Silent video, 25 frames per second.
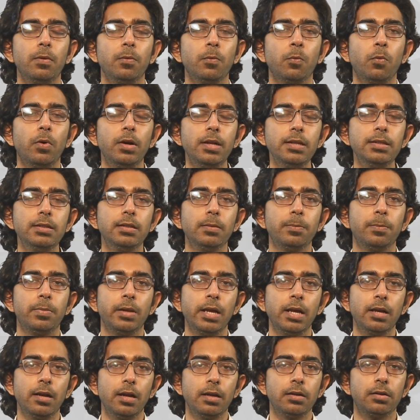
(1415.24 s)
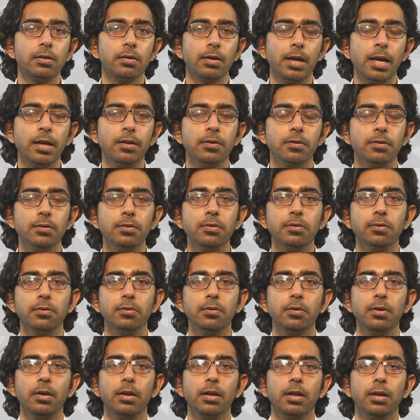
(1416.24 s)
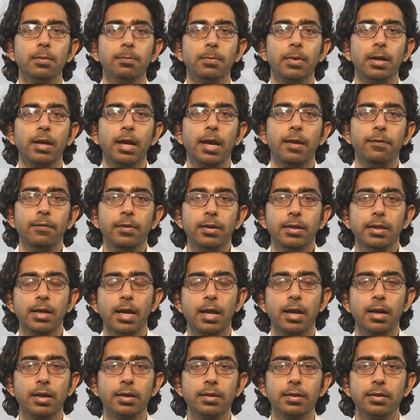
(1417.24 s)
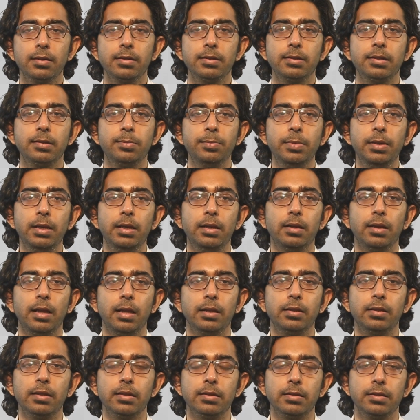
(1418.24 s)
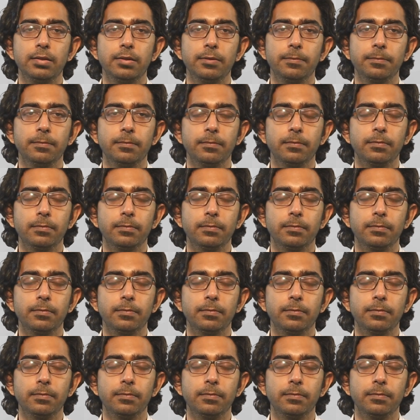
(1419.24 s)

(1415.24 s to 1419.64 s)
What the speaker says: What is the playwright trying to do by having characters speak like this?